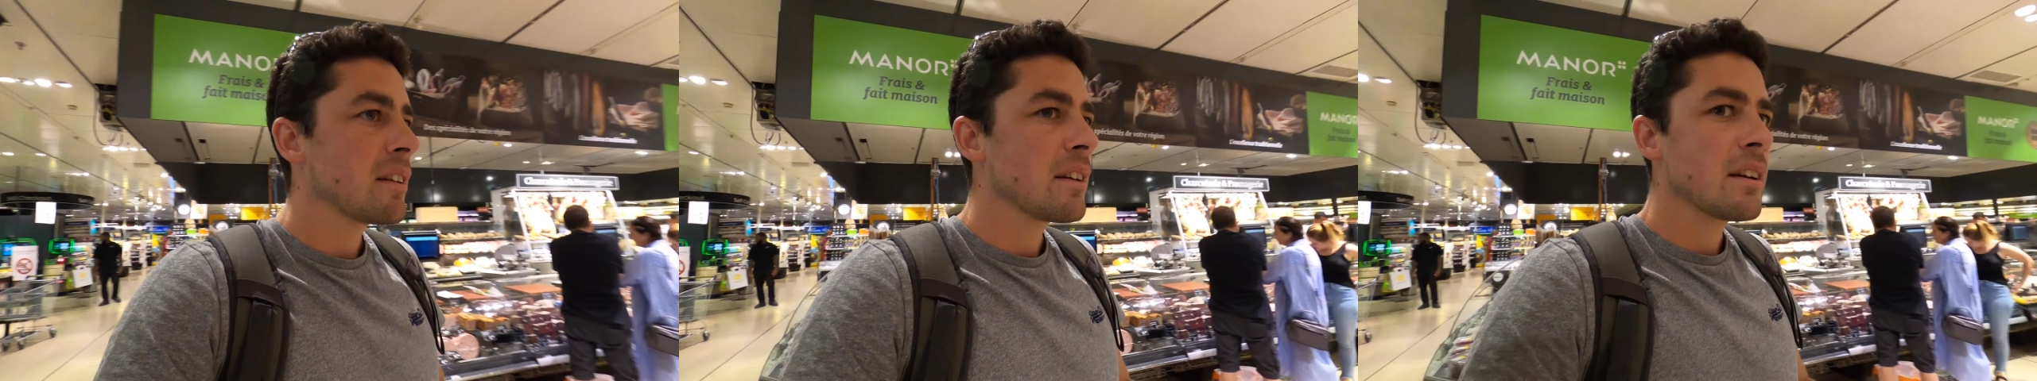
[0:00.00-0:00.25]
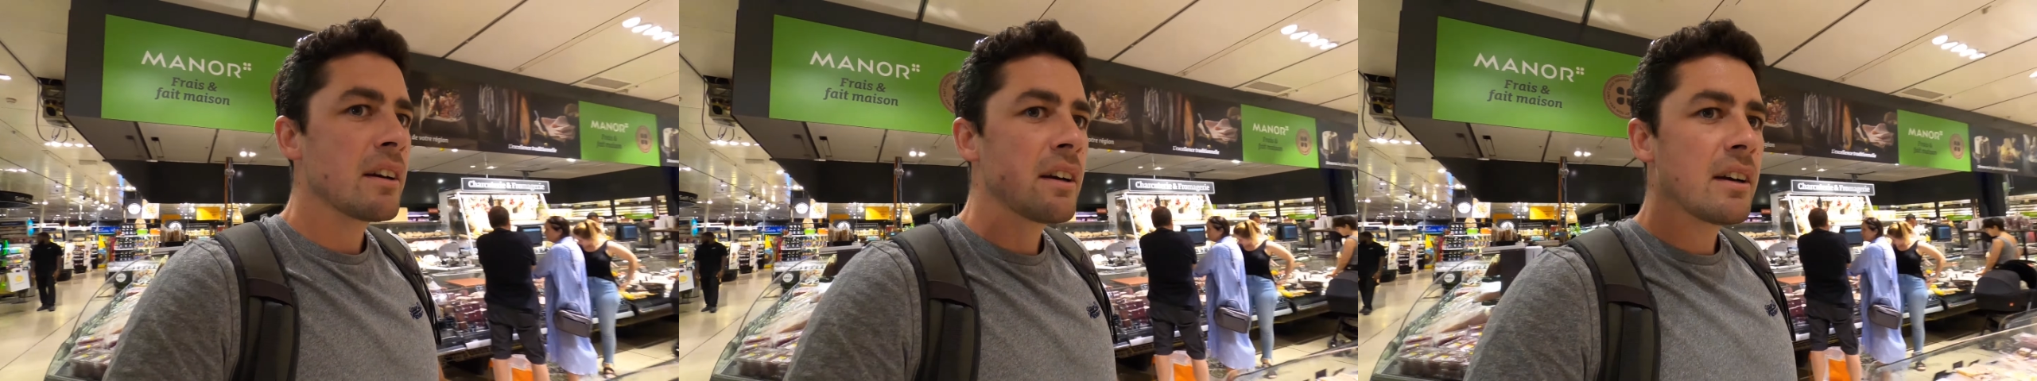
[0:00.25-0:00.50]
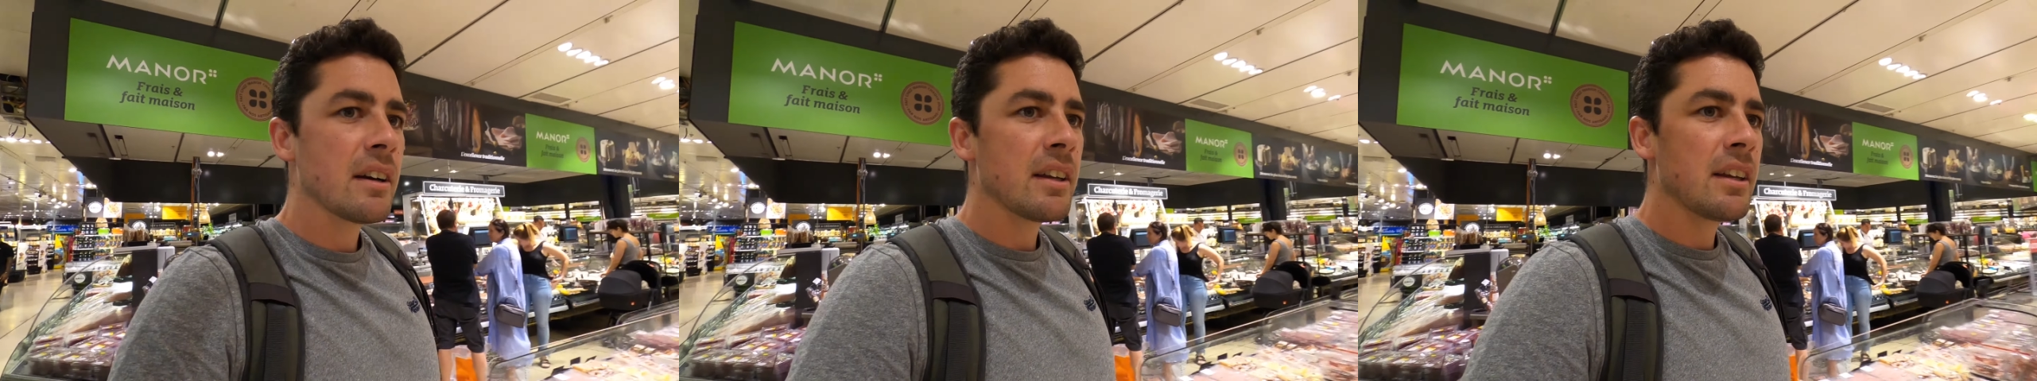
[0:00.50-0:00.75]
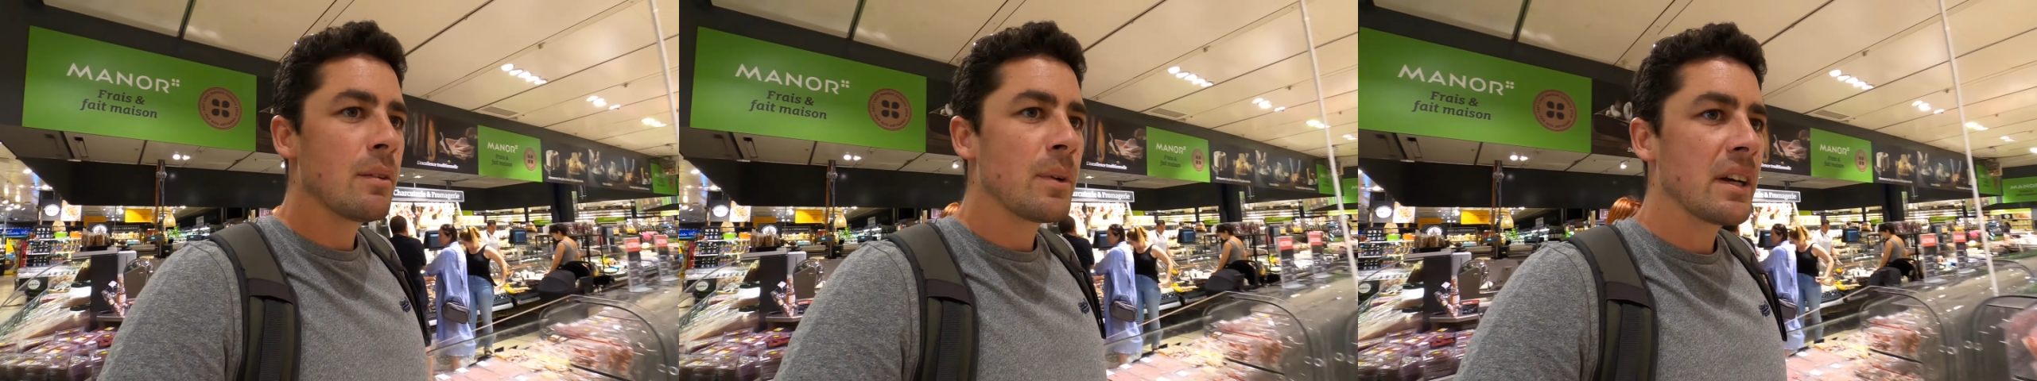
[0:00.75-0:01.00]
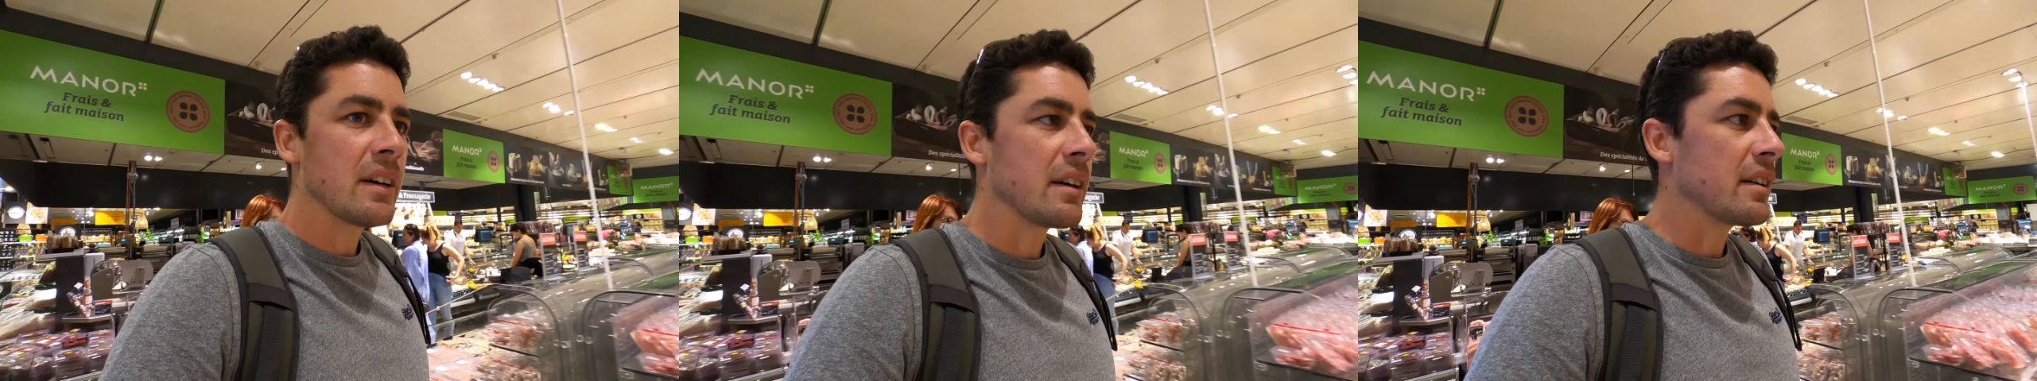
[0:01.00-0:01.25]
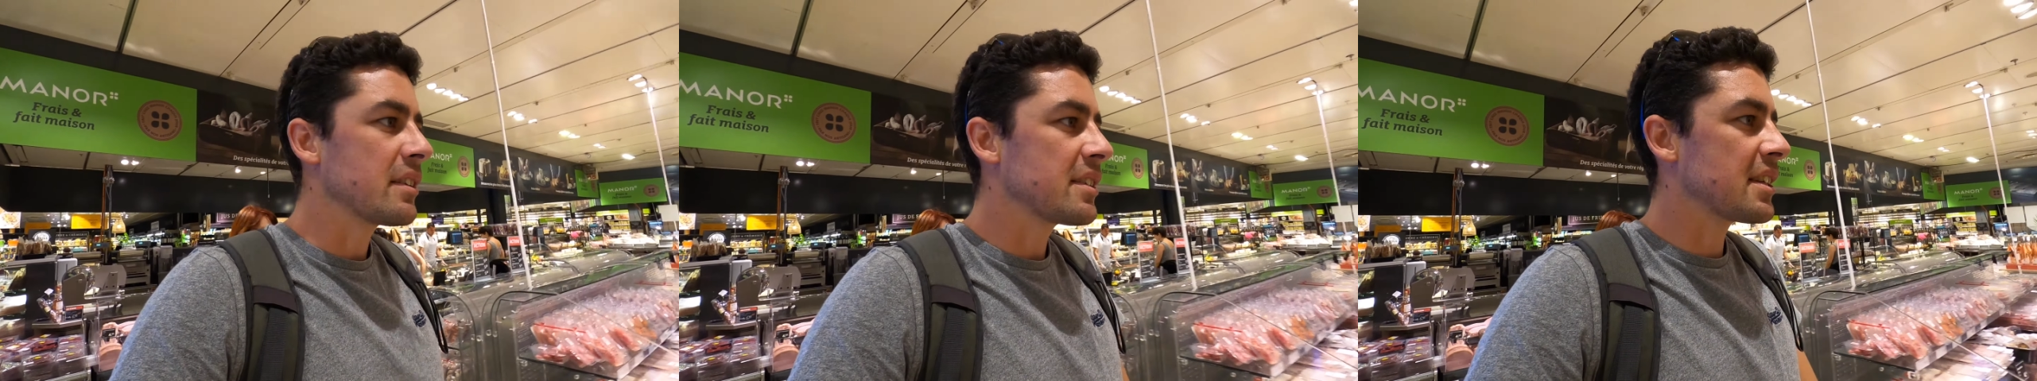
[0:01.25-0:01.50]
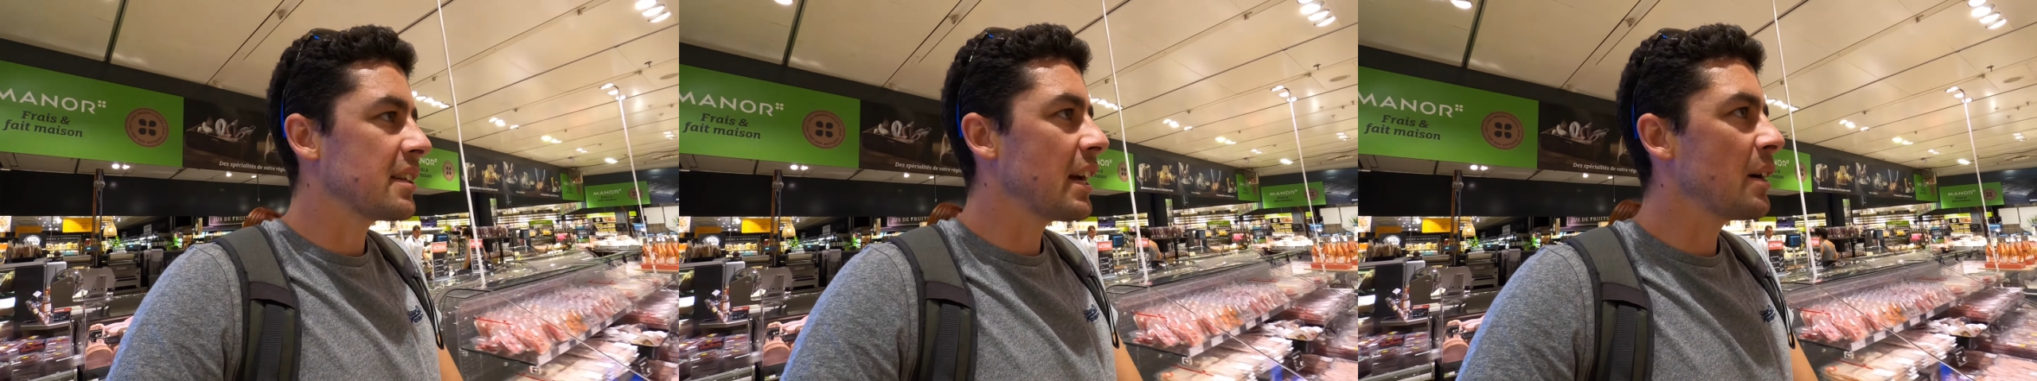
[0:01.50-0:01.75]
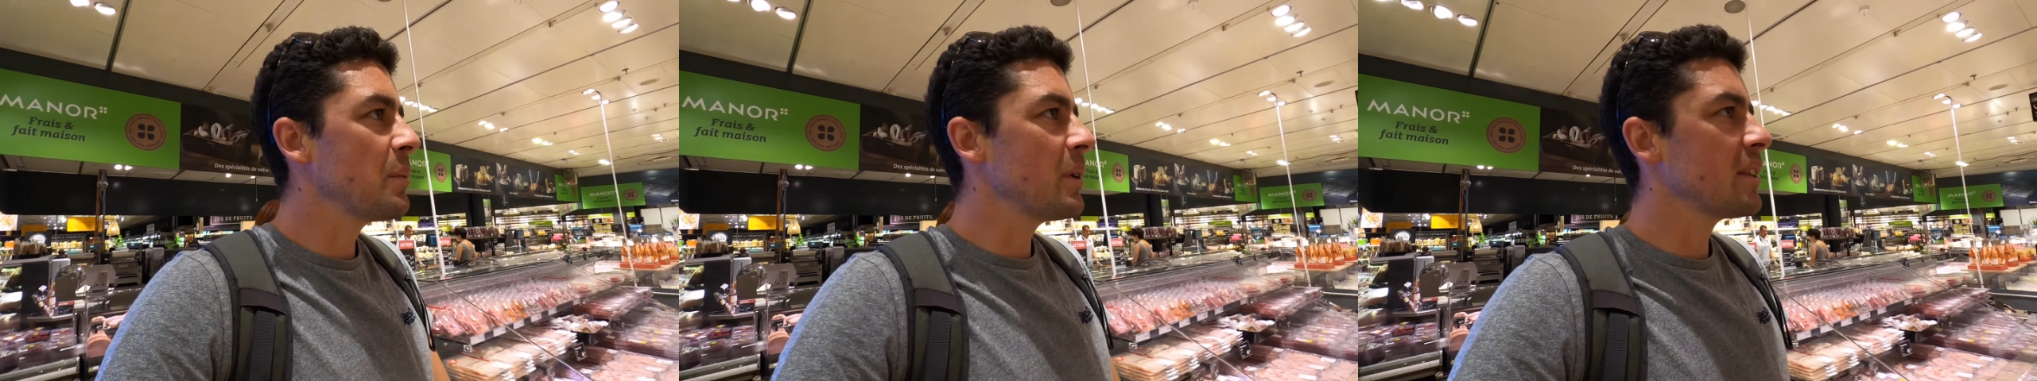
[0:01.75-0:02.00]
Aha, here we are. So
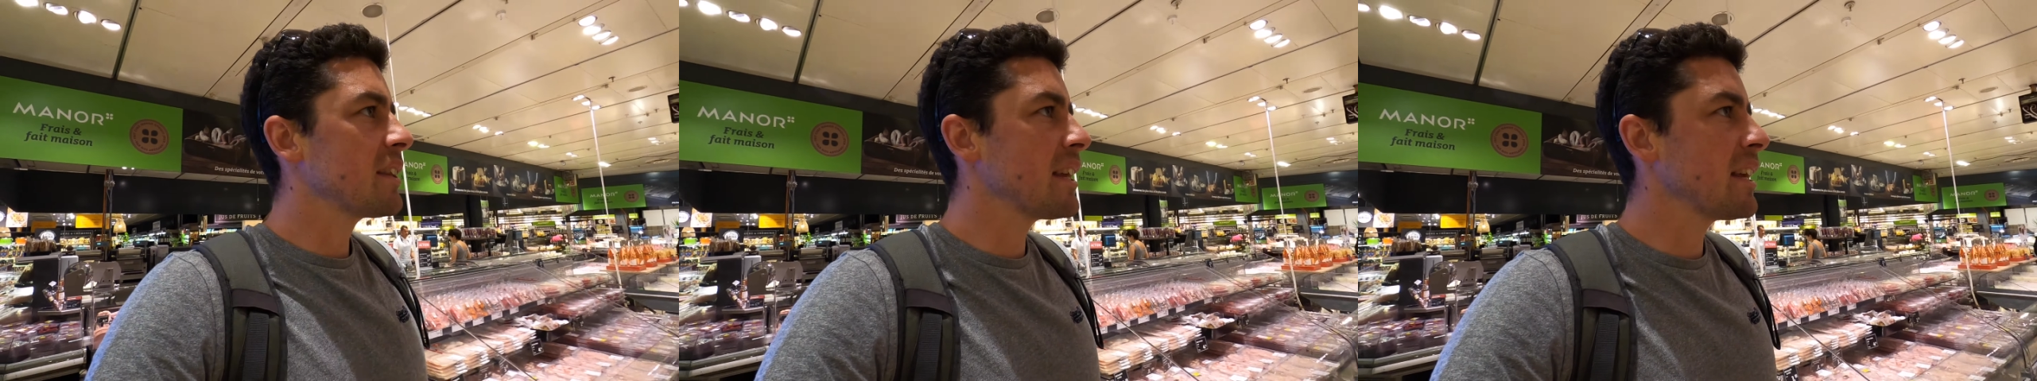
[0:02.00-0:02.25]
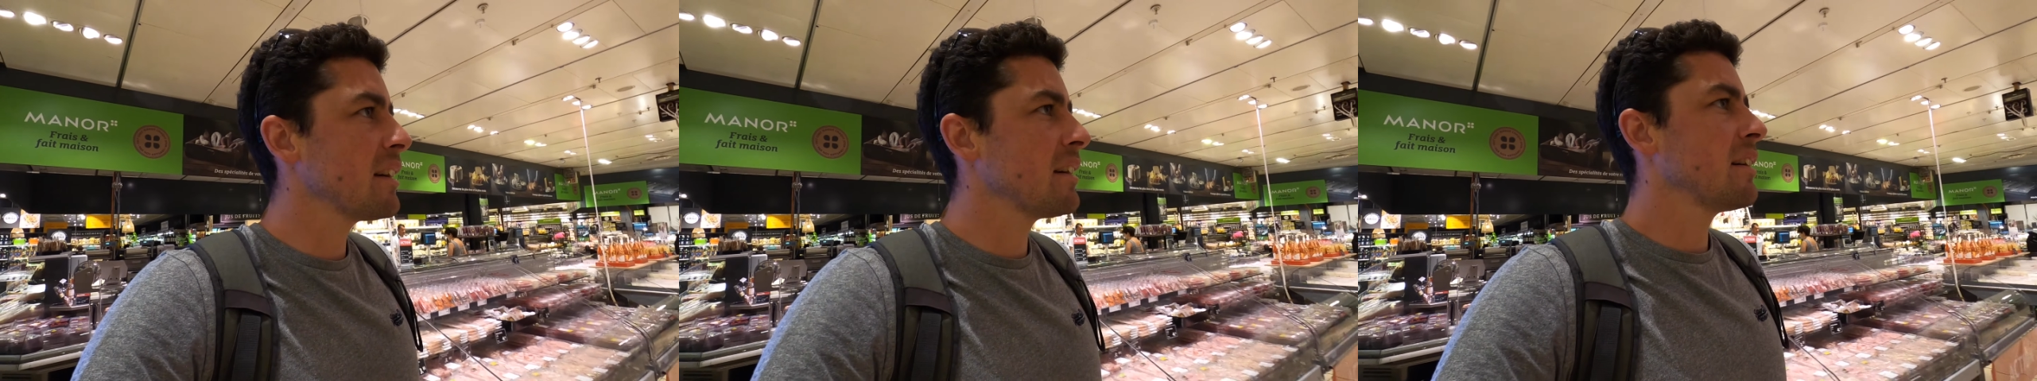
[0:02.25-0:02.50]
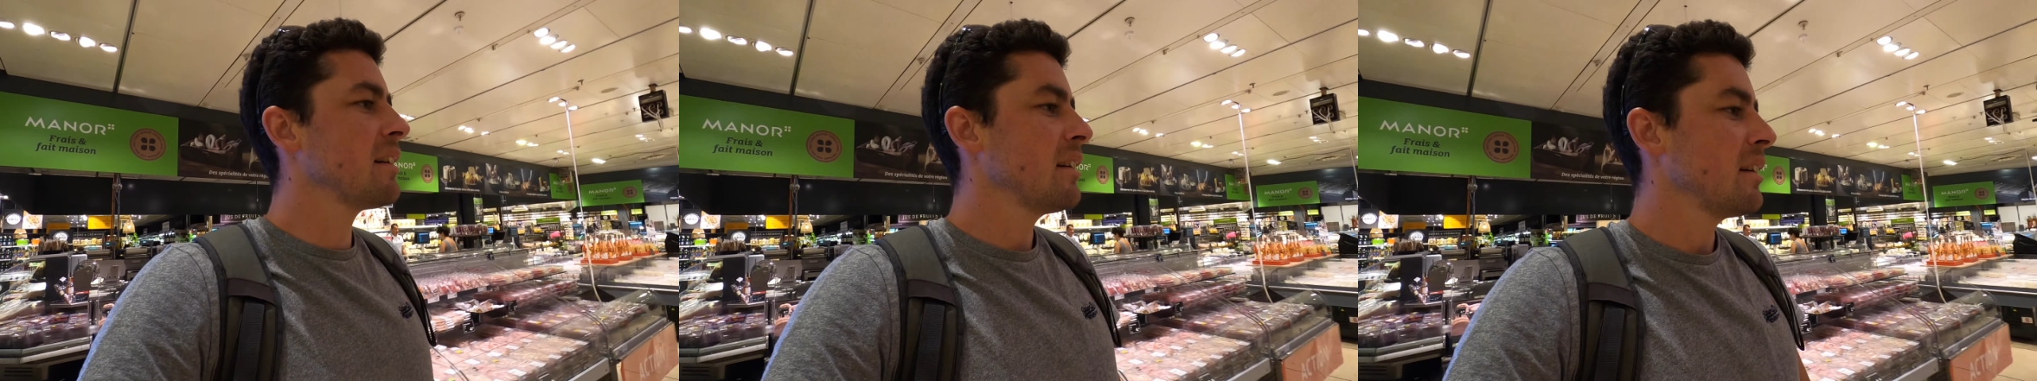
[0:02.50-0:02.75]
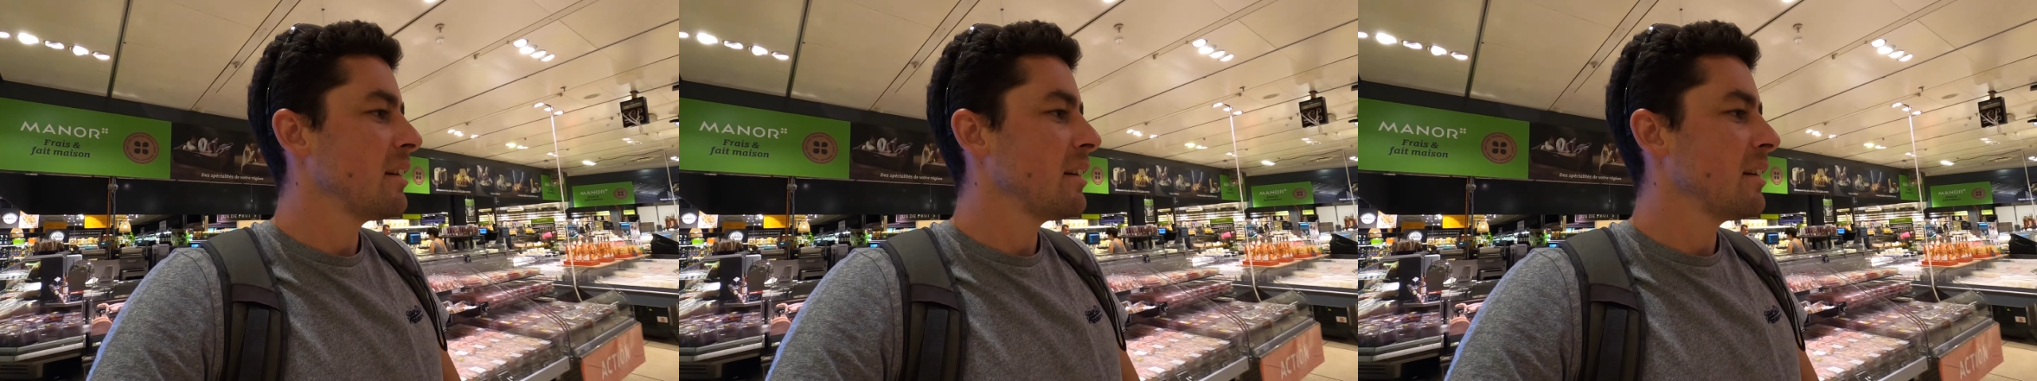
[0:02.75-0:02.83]
now we're at the, uh,